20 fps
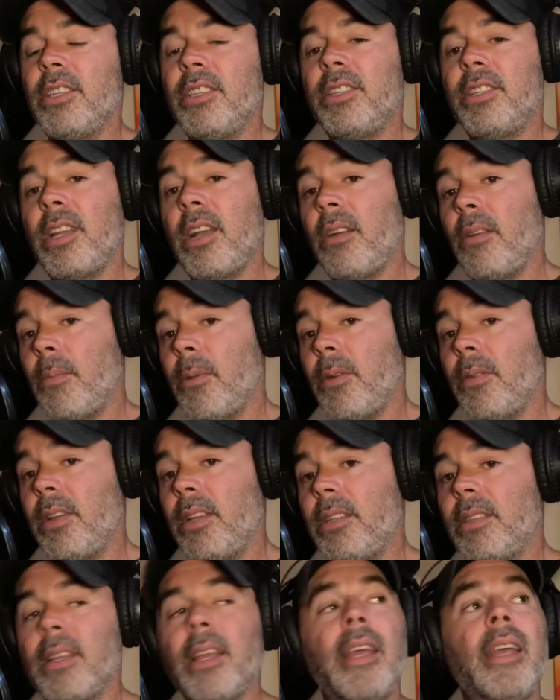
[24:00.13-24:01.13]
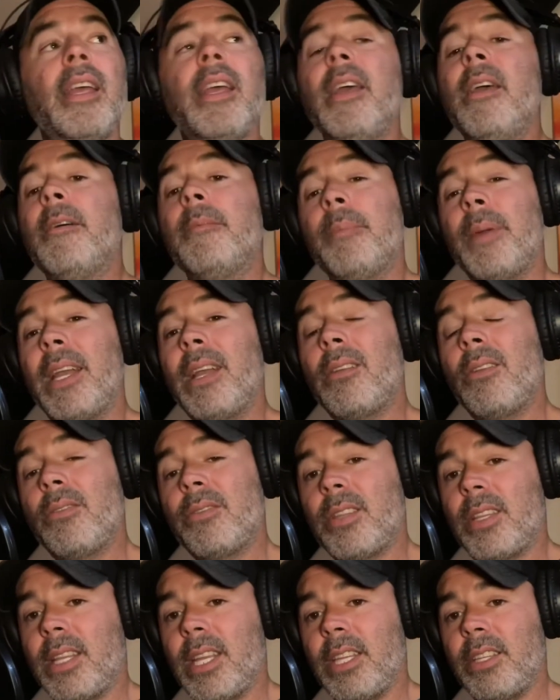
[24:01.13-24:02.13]
ceremonies. Pay close
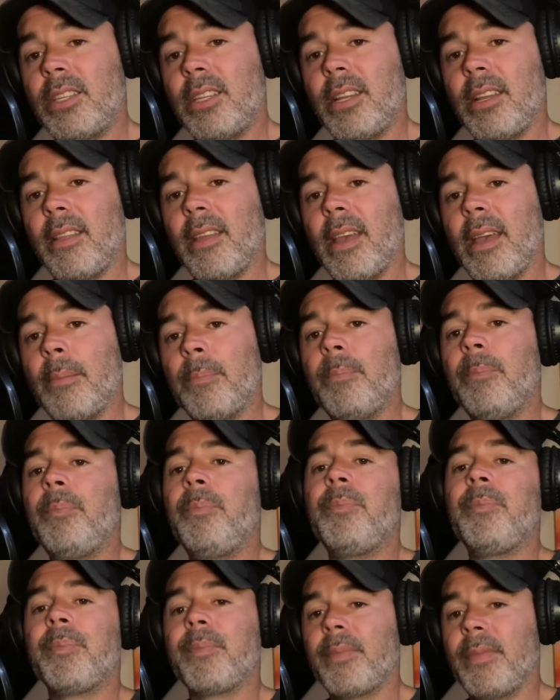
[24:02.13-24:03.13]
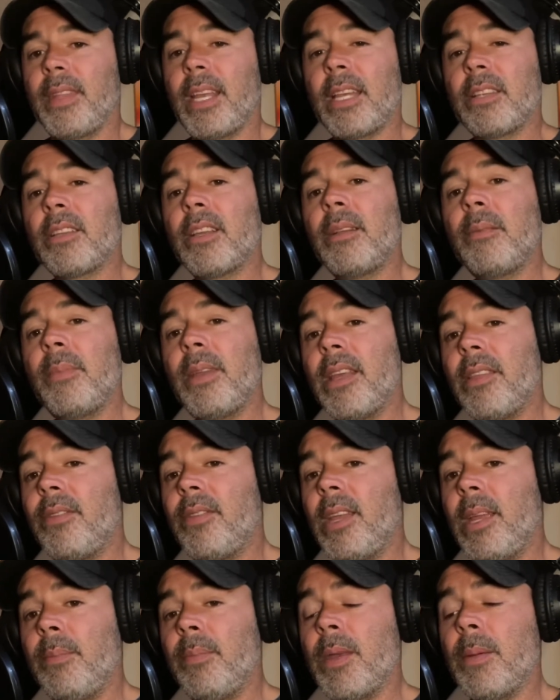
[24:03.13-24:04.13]
attention to that. That's going to be a
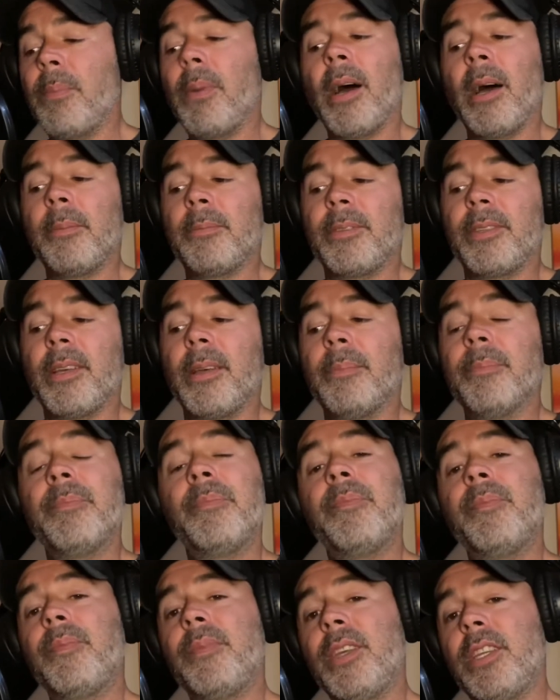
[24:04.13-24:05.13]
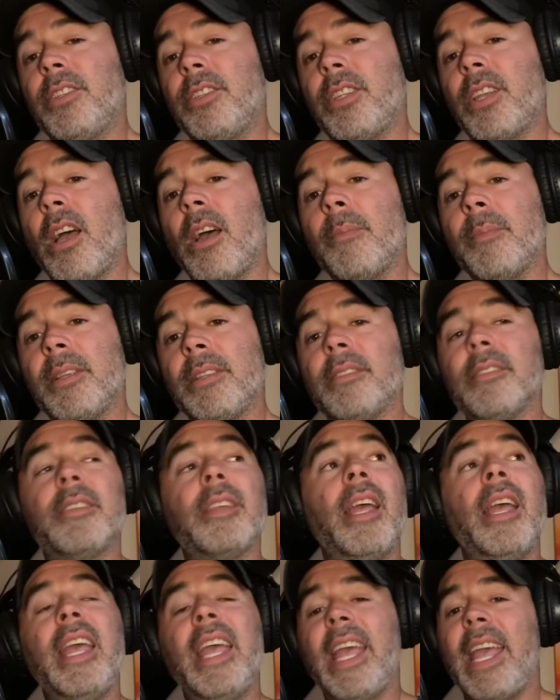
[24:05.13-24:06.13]
theme that pops up, that shamans
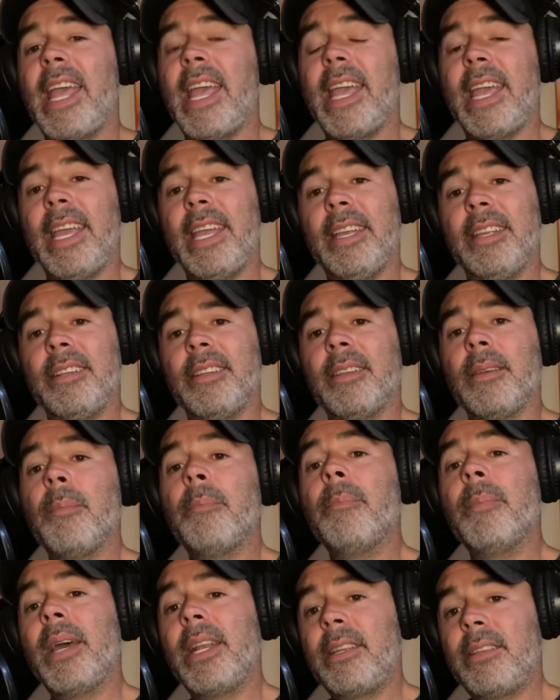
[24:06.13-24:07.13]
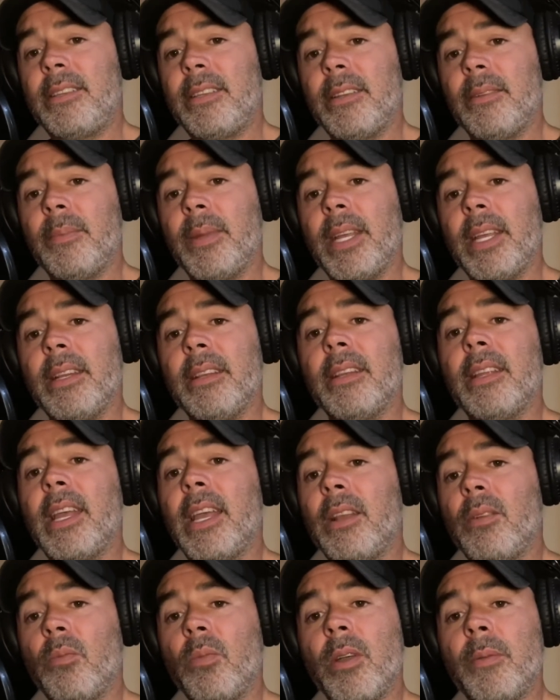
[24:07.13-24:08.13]
and medicine men
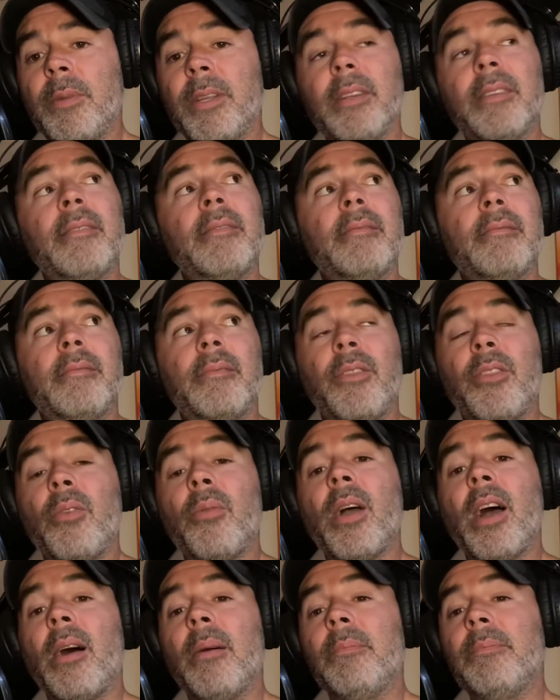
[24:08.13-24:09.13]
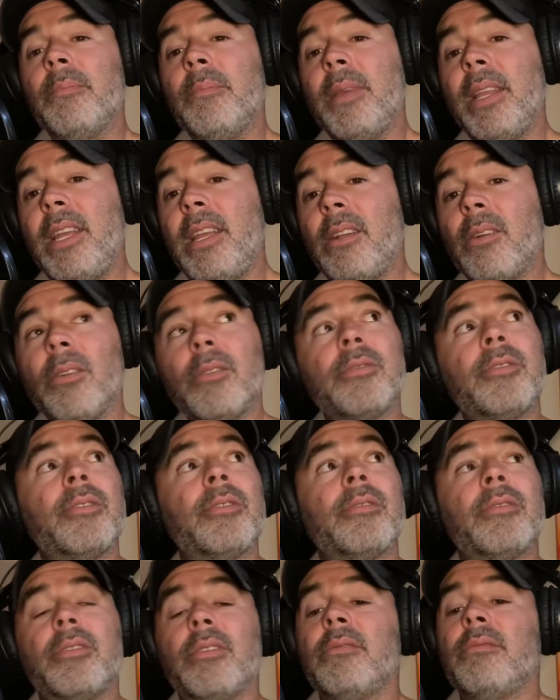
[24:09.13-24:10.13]
and women throughout many
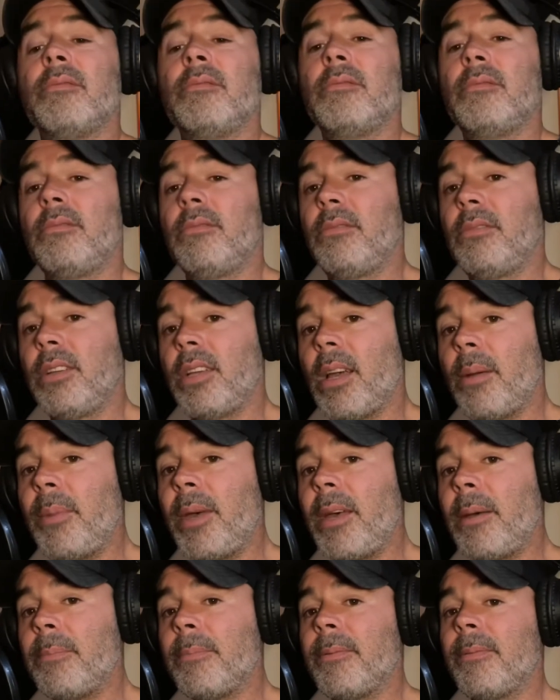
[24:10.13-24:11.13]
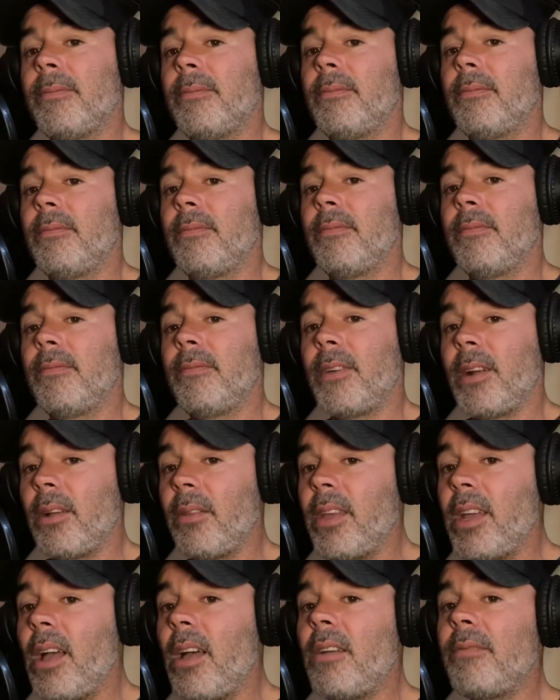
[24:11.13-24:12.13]
cultures come up
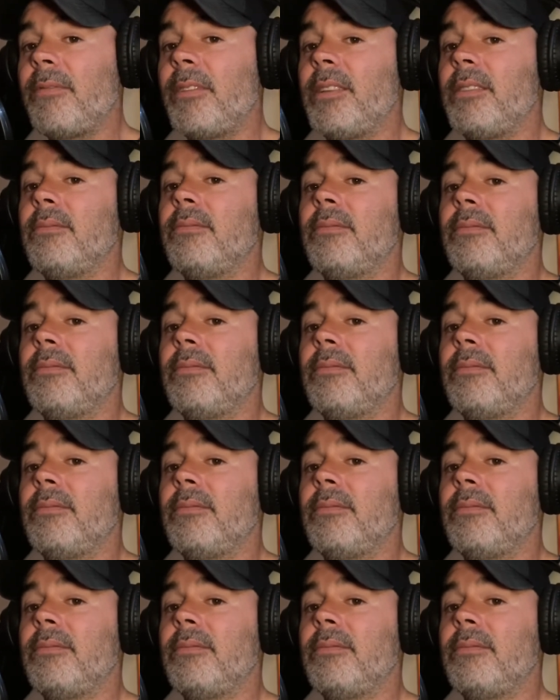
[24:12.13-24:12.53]
fairly often